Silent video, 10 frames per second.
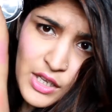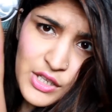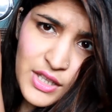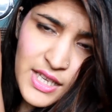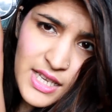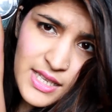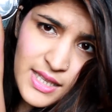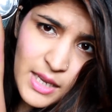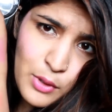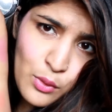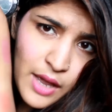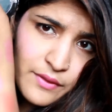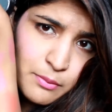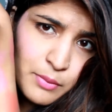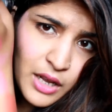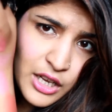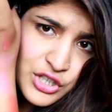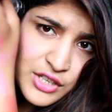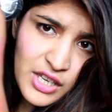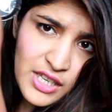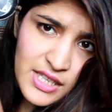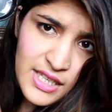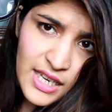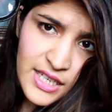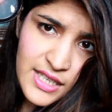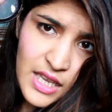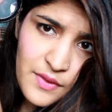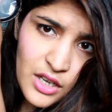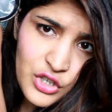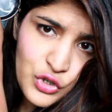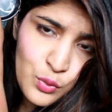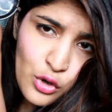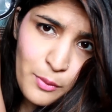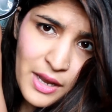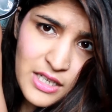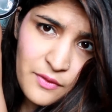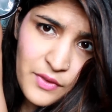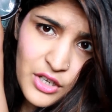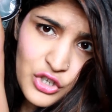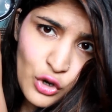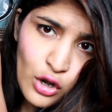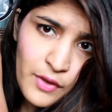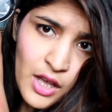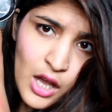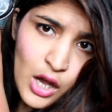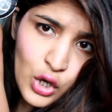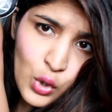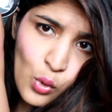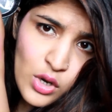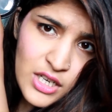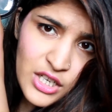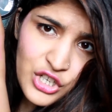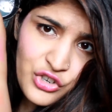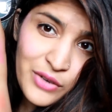So this is the Blue Heaven blush. As you can see, it is giving a duochromatic finish of a goldenish